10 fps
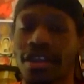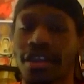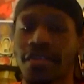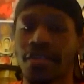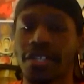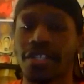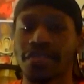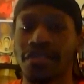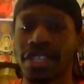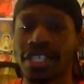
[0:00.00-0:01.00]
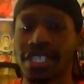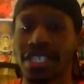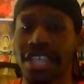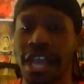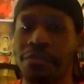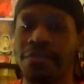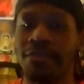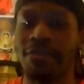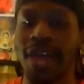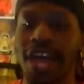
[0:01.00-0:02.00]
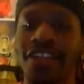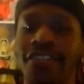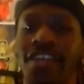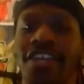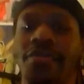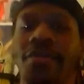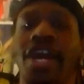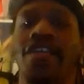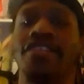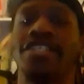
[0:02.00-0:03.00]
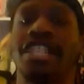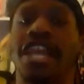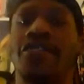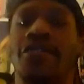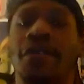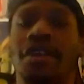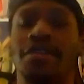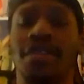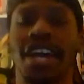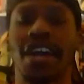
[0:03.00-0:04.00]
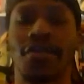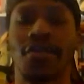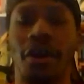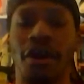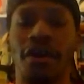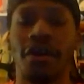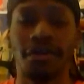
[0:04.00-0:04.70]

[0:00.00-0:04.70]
If it wasn't for this damn elephant coming out of his navel, he'd be kind of raw.